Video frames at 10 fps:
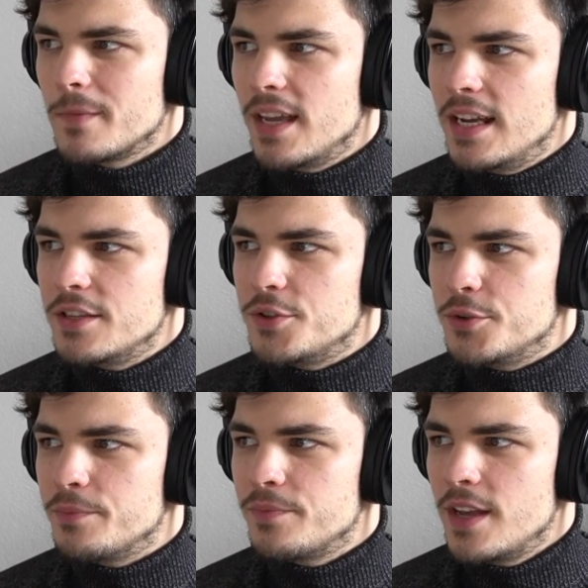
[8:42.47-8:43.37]
Yeah, it's
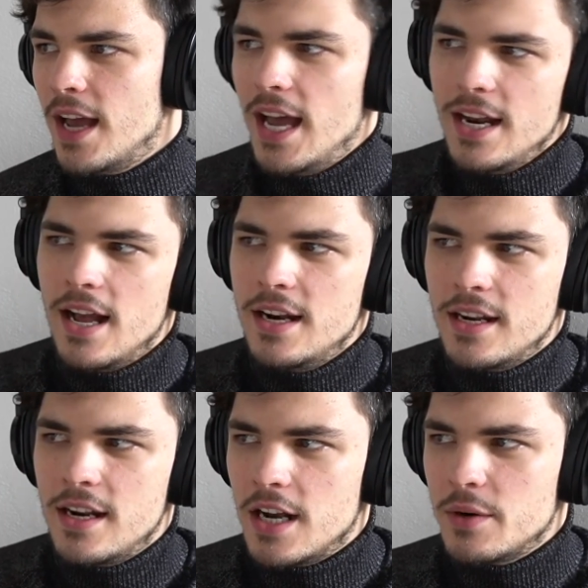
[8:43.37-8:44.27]
true. And
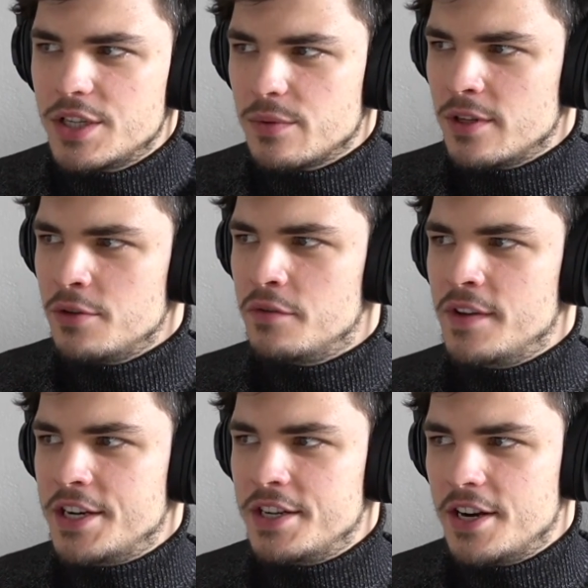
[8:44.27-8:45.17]
then I just wanted to
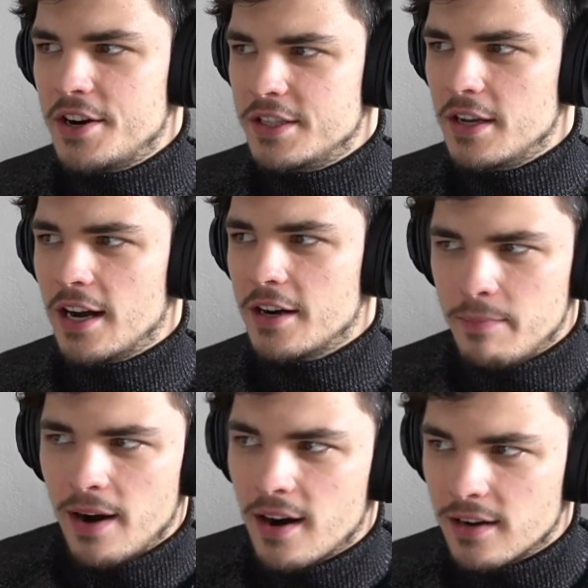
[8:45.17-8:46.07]
finish, and there is the other
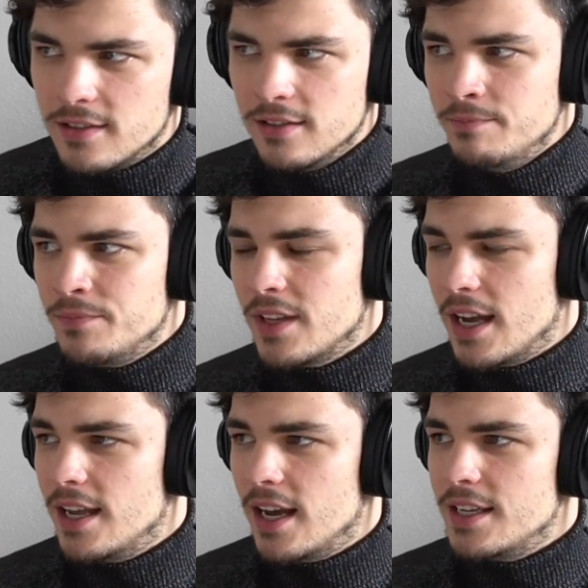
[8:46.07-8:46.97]
part.
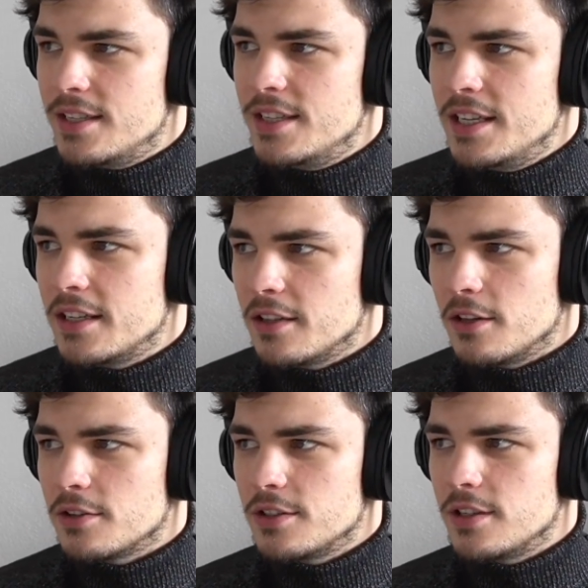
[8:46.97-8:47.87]
I see that a
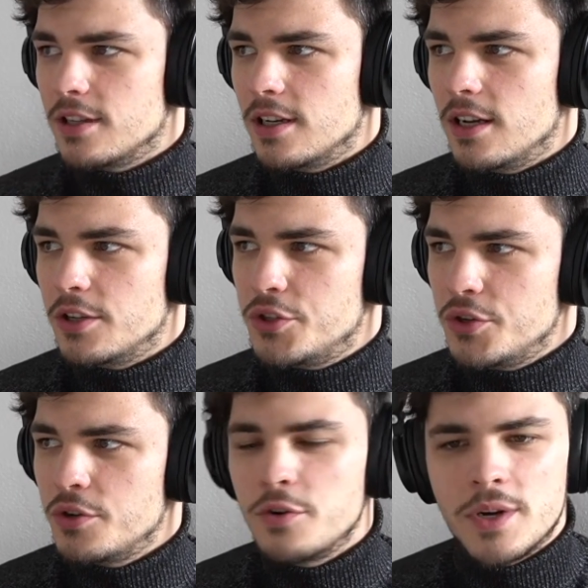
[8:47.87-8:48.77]
lot
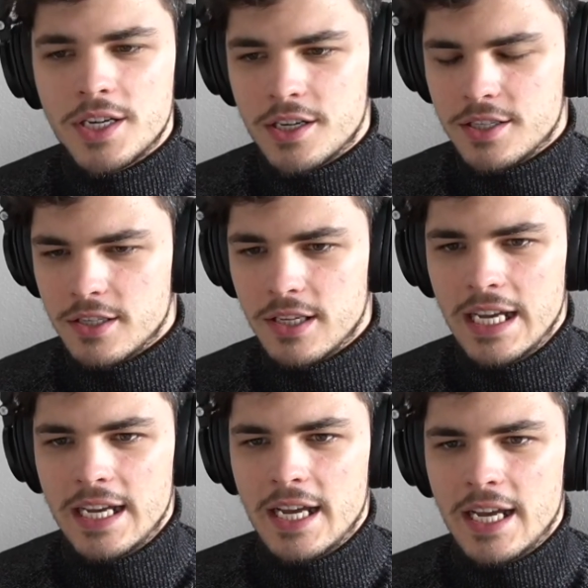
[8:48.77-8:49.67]
too, when there is the
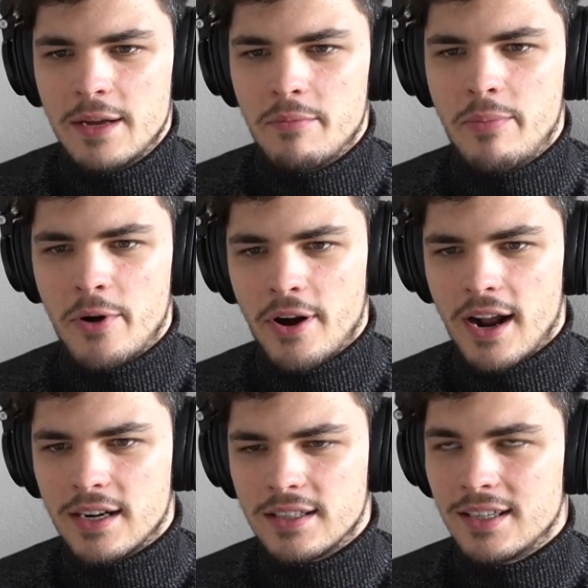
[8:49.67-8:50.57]

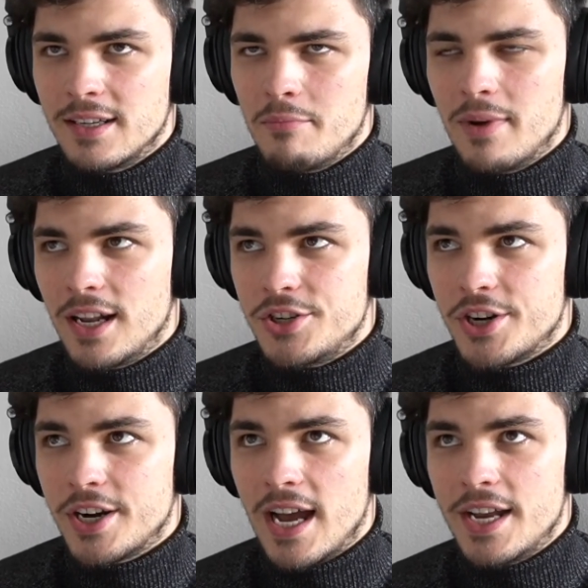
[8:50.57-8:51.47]
product
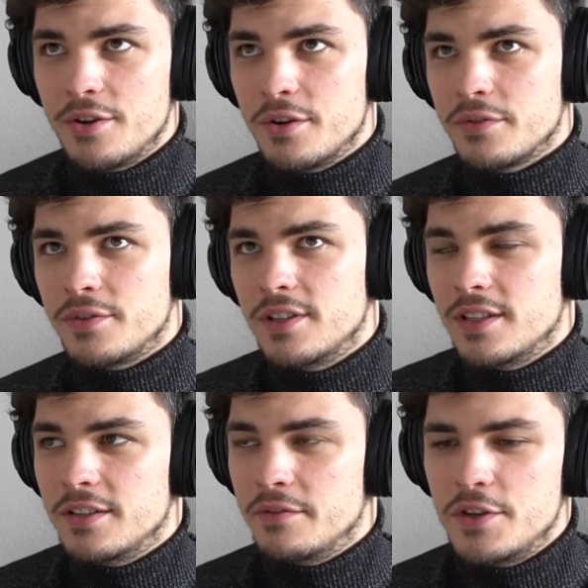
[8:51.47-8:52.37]
manager kind of,
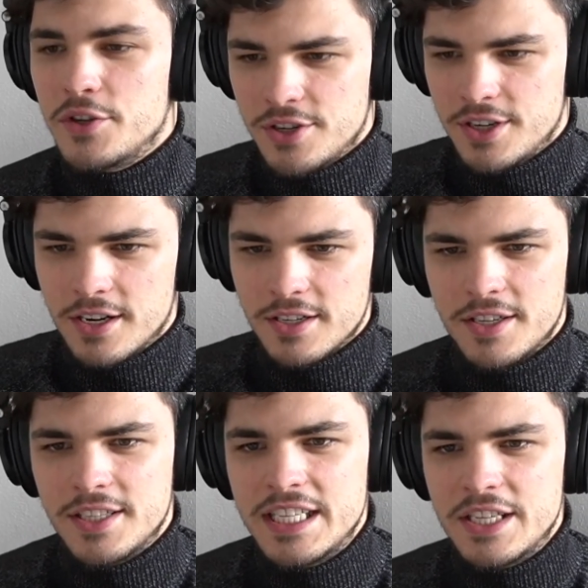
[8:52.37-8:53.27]
the visionary, the
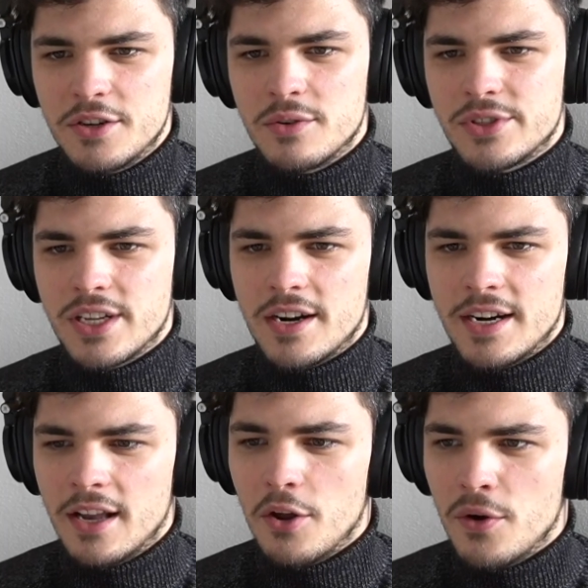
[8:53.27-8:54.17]
CEO
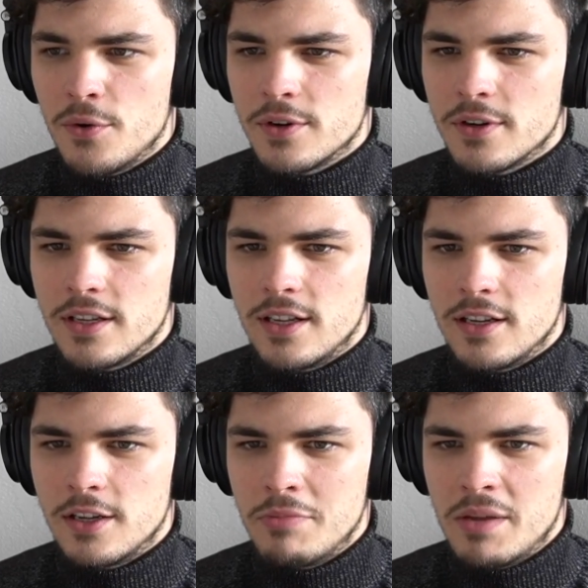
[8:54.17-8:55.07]
starting alone,
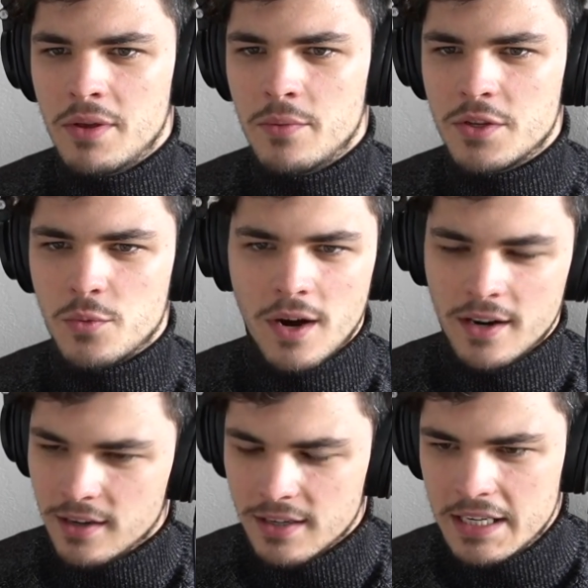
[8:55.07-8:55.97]
maybe with
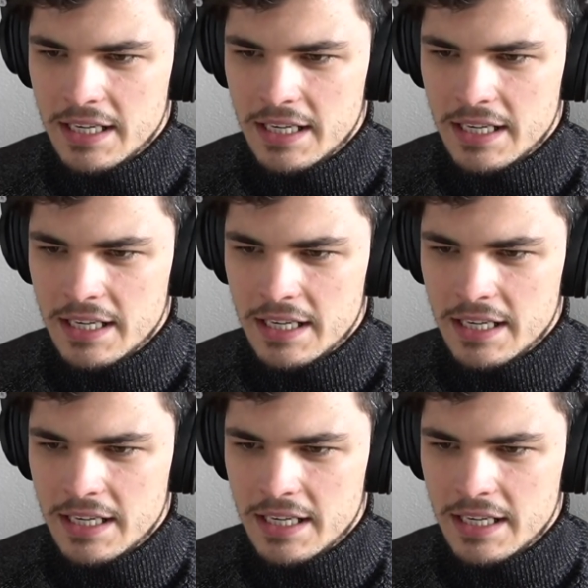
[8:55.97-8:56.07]
one